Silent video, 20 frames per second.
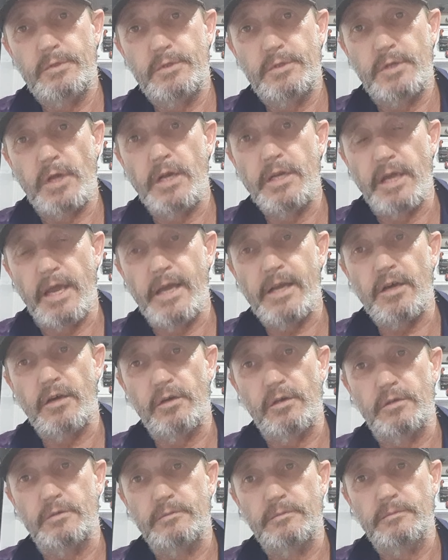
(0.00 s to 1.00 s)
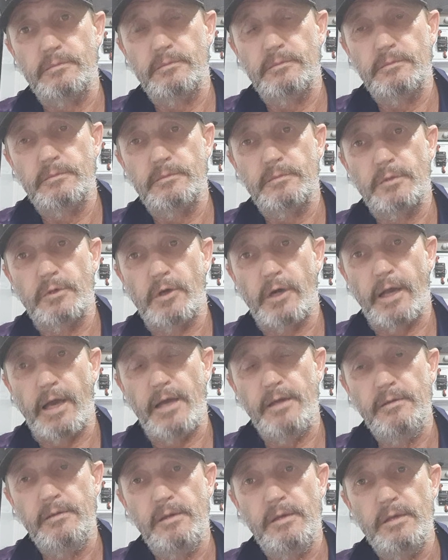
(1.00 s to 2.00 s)
turn your aircon on.
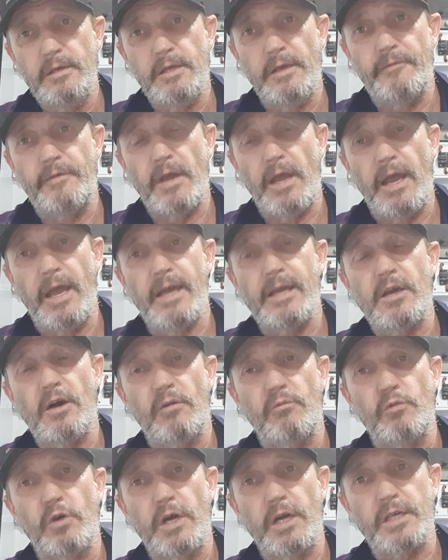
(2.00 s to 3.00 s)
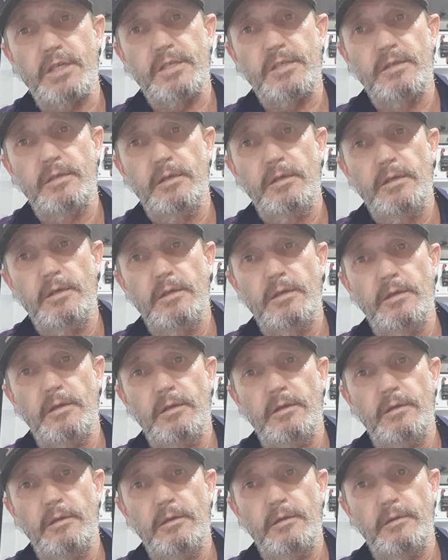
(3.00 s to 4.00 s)
Righto. If your aircon works,
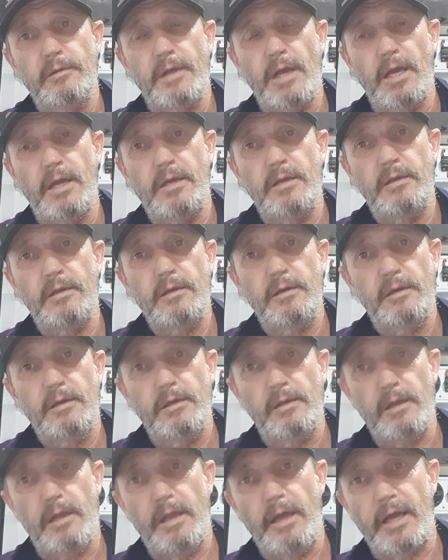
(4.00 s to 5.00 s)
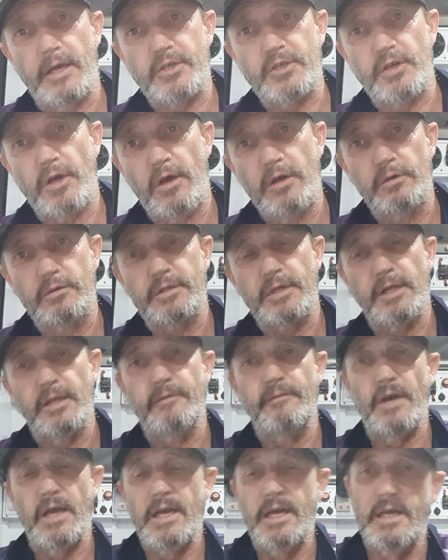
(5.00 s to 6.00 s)
then external to
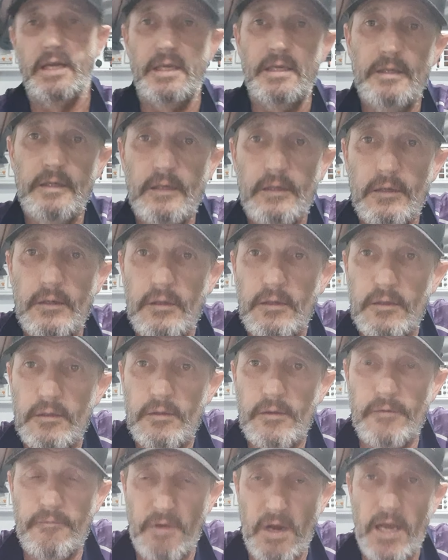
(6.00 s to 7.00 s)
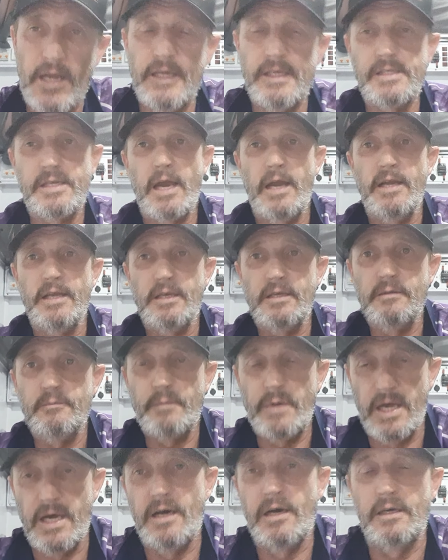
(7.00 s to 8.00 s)
the van is getting
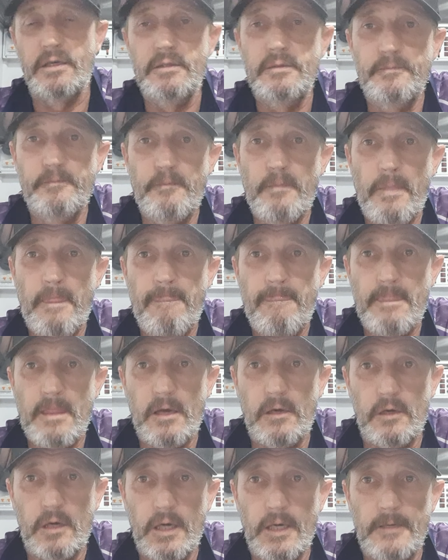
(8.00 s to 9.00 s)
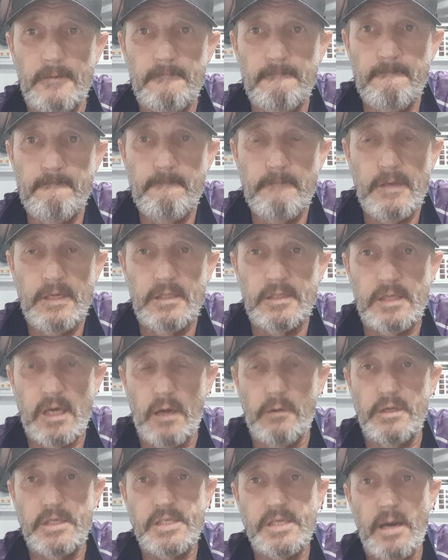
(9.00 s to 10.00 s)
power. All right.
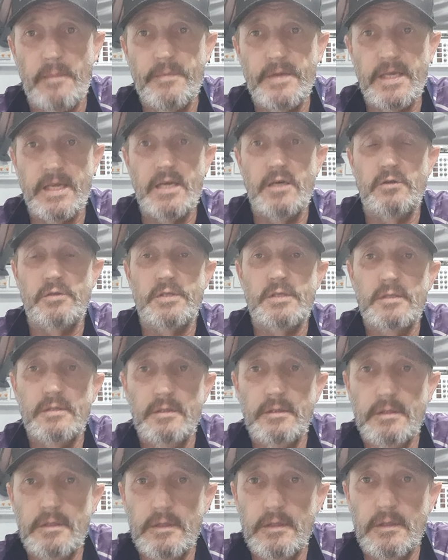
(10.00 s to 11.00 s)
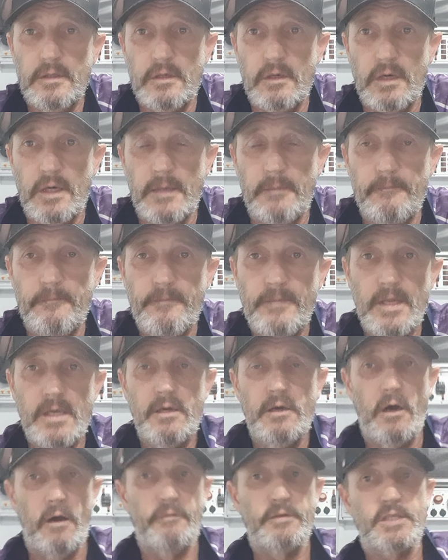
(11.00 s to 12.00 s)
So it's something else. All right.
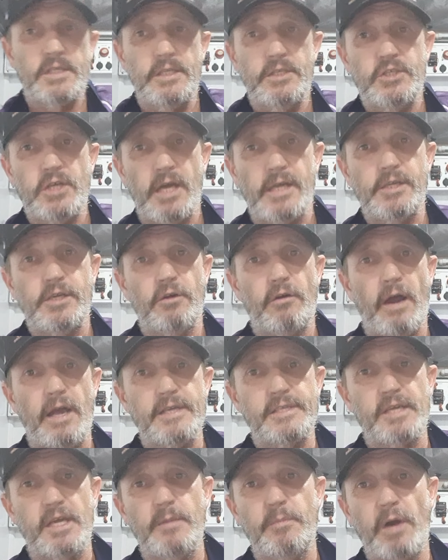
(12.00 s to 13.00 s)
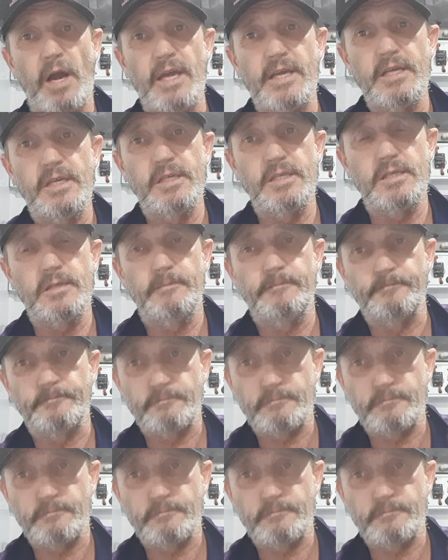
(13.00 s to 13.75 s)
Obviously, check your AC breakers.